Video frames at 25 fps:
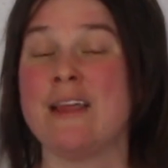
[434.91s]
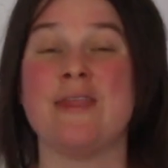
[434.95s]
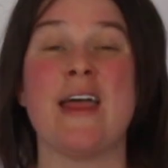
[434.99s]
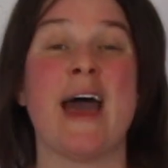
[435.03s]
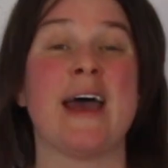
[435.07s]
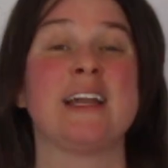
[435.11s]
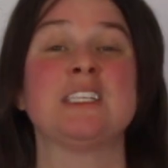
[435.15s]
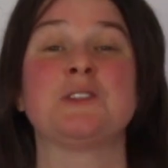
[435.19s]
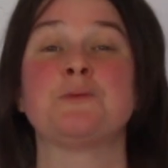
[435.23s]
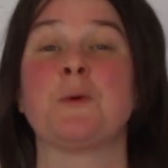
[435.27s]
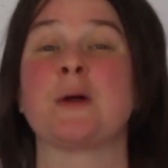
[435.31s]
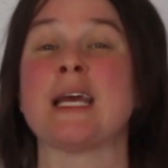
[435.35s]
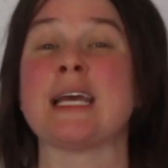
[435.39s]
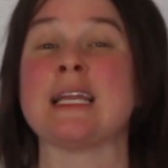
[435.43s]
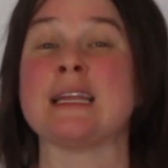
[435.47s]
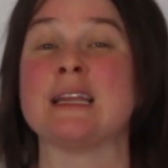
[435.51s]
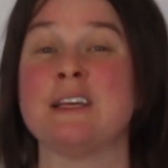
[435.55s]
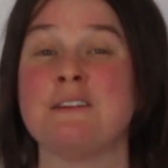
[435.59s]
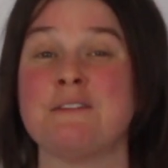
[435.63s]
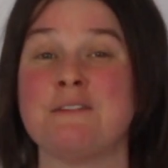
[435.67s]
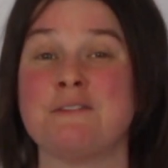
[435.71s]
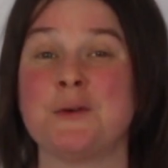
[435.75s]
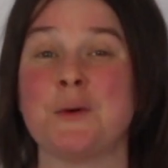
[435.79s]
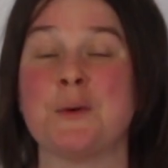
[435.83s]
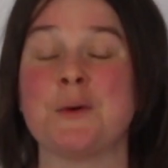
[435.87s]
That is what I
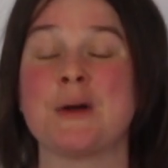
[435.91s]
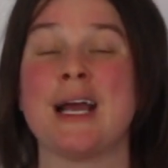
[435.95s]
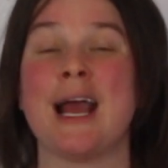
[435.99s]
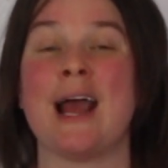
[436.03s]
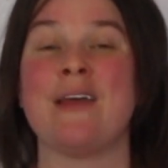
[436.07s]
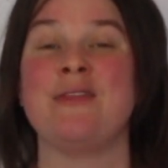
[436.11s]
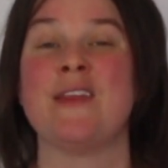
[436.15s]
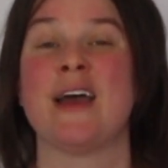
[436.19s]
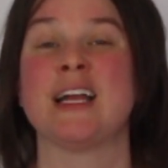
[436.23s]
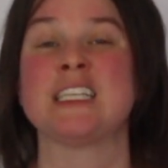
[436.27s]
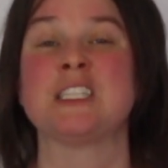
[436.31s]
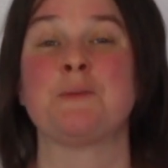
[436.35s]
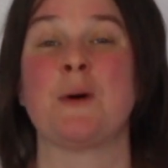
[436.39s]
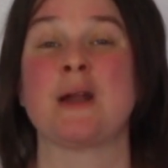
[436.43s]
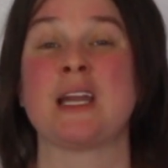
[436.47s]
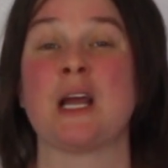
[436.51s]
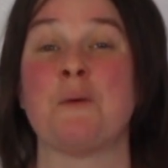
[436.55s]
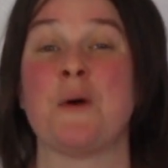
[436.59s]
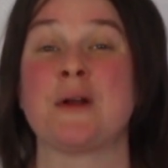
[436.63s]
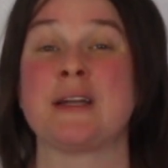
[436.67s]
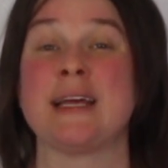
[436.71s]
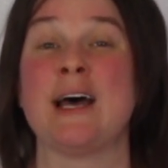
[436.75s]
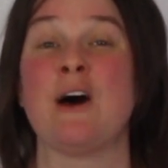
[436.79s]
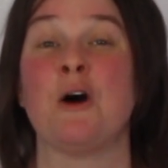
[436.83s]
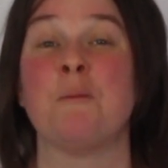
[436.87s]
live for, and that's what
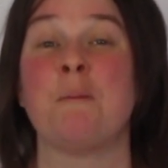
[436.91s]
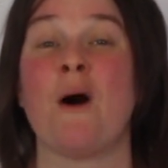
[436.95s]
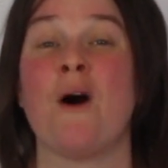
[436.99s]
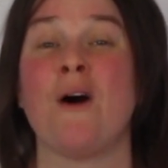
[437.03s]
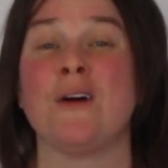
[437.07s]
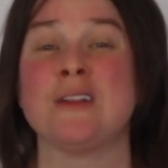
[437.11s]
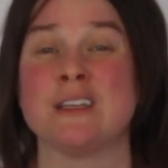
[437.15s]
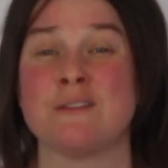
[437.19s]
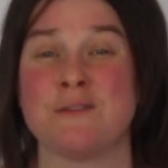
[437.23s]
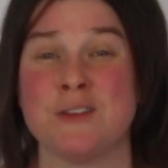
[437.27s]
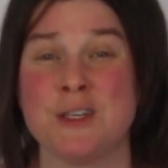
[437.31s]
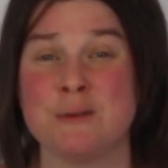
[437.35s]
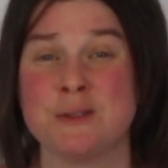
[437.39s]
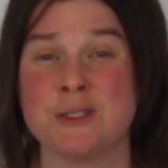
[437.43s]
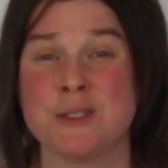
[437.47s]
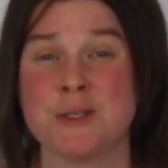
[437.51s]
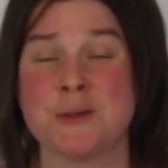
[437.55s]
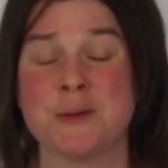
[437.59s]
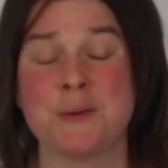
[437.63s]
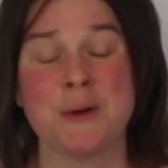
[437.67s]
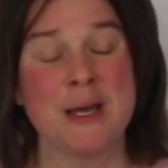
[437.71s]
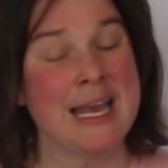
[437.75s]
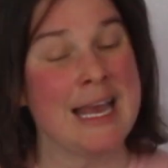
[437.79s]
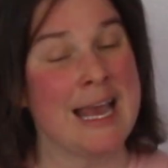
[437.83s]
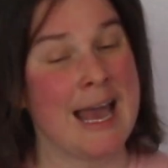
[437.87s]
I want to help all of you
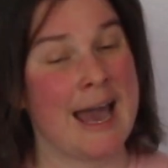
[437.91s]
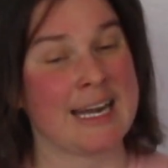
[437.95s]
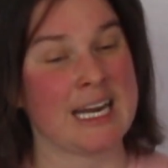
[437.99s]
do.